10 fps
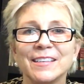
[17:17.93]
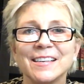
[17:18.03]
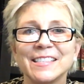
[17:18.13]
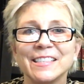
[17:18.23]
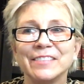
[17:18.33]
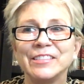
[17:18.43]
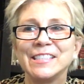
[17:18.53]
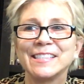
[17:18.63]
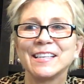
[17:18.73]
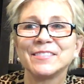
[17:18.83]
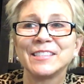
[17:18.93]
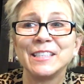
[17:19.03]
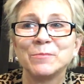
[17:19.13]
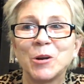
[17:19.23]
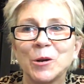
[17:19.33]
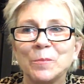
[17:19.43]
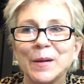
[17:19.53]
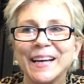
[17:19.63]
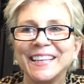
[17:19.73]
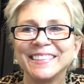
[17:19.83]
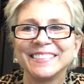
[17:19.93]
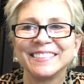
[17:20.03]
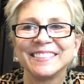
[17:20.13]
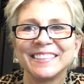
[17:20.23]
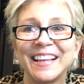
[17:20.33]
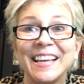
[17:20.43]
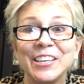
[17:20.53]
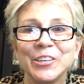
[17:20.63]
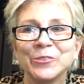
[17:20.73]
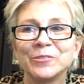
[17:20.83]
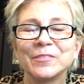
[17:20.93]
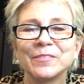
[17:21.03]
Hasta la vista. See you tomorrow. Bye. Thank you.